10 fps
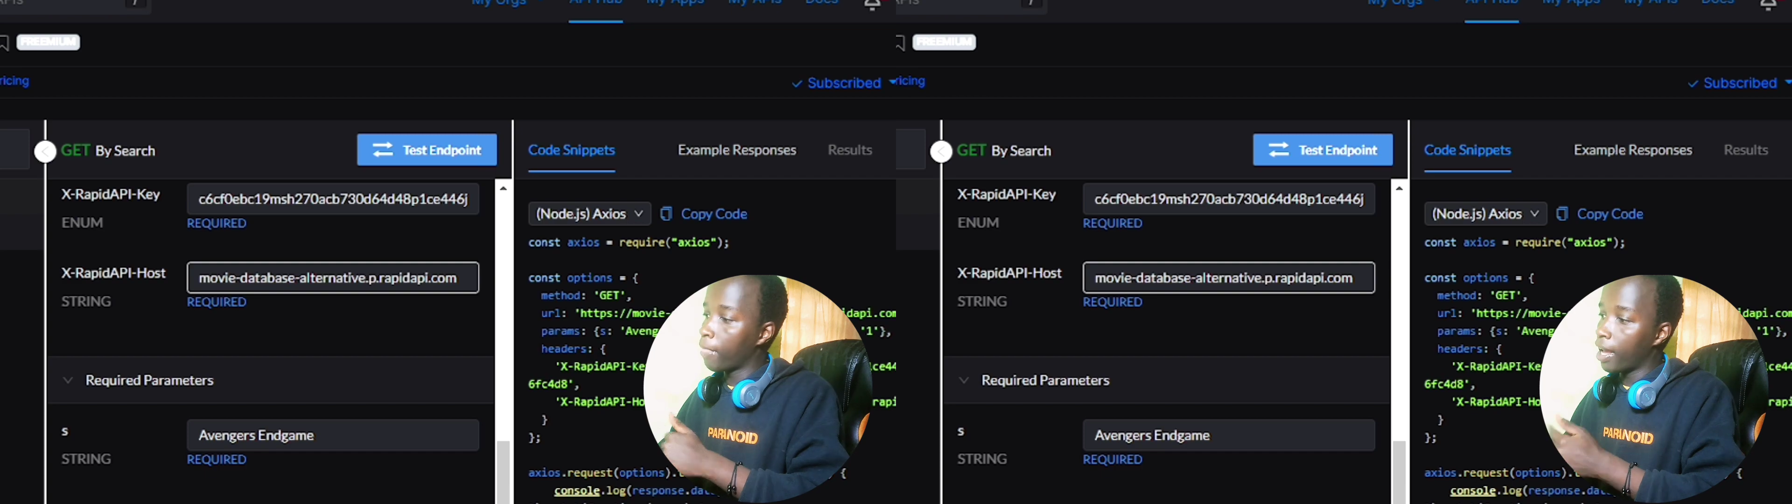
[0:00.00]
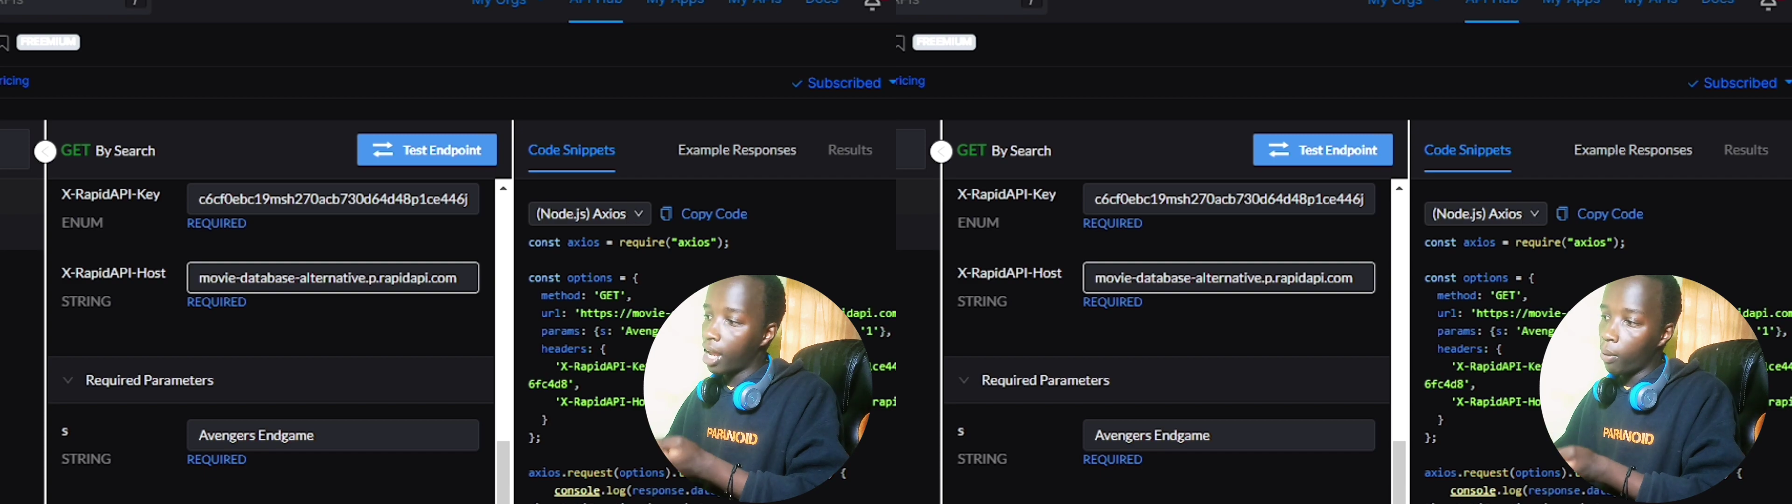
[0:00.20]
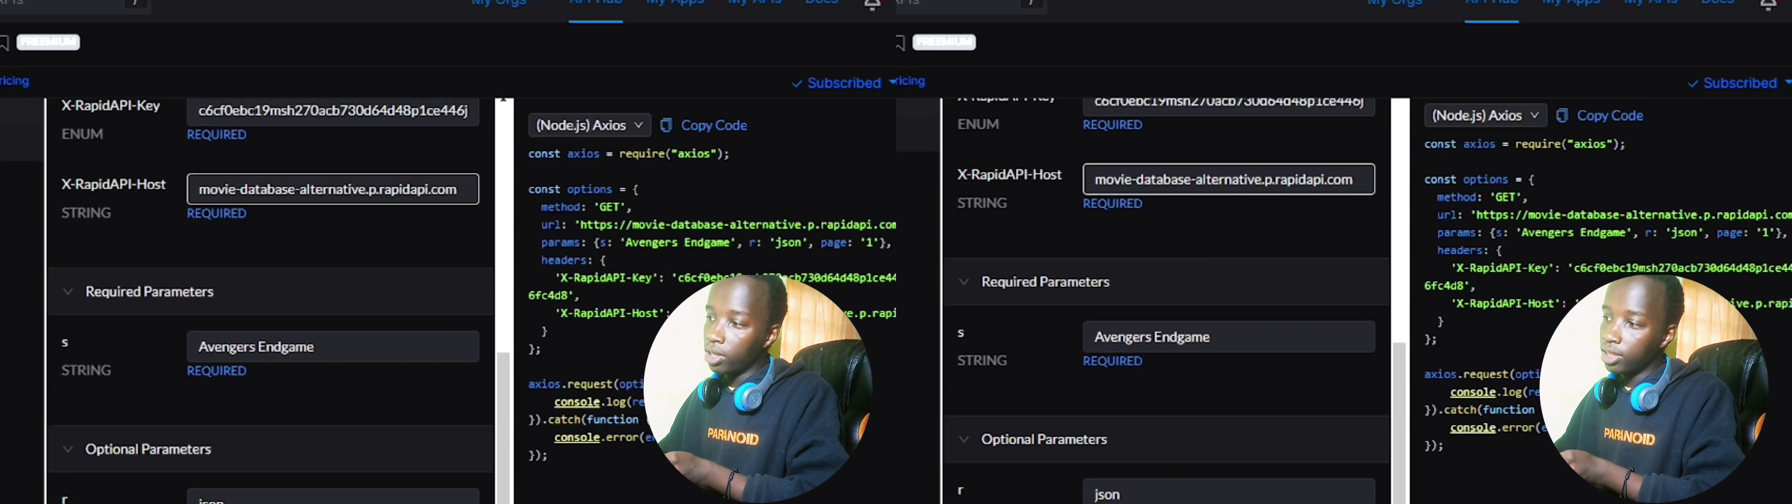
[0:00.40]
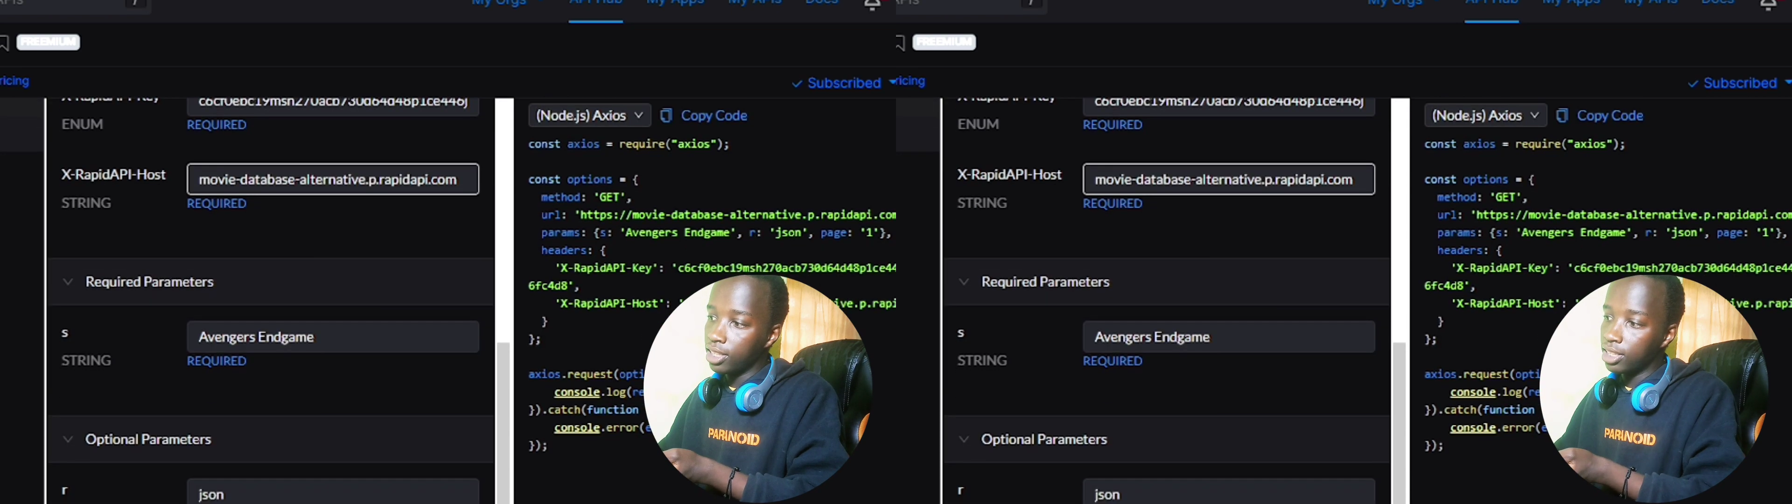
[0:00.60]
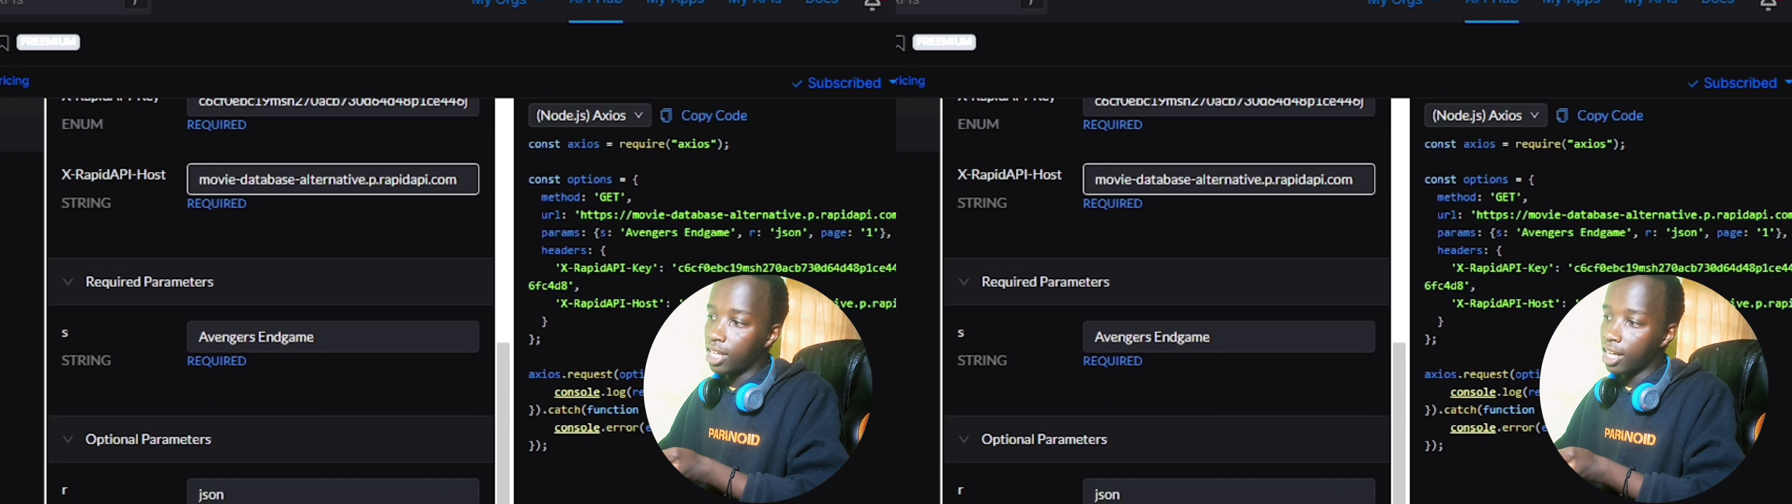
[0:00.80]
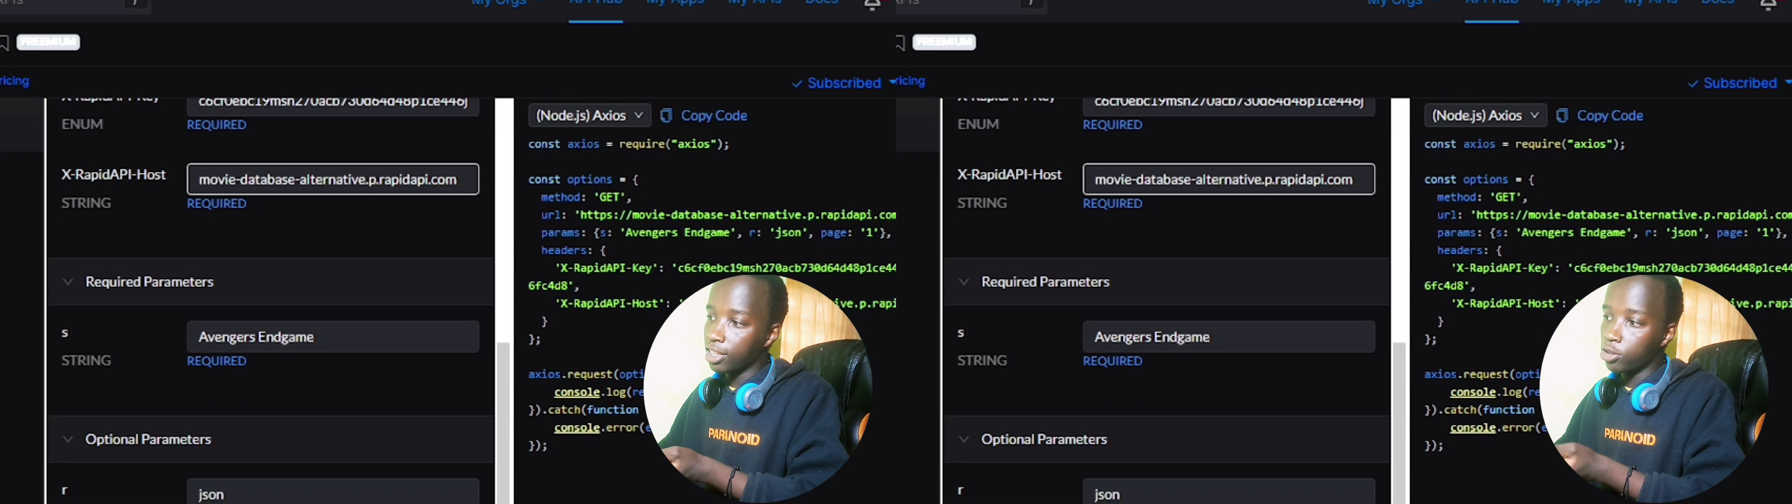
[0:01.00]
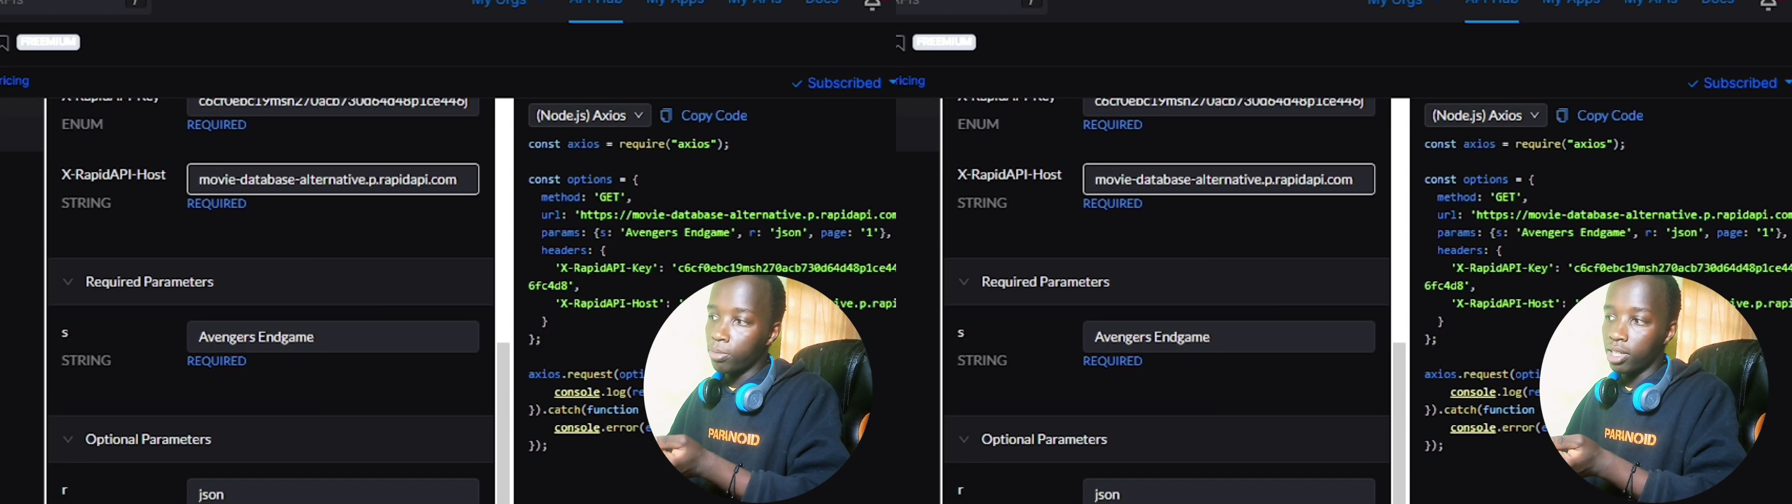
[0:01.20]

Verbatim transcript: and i want this data to be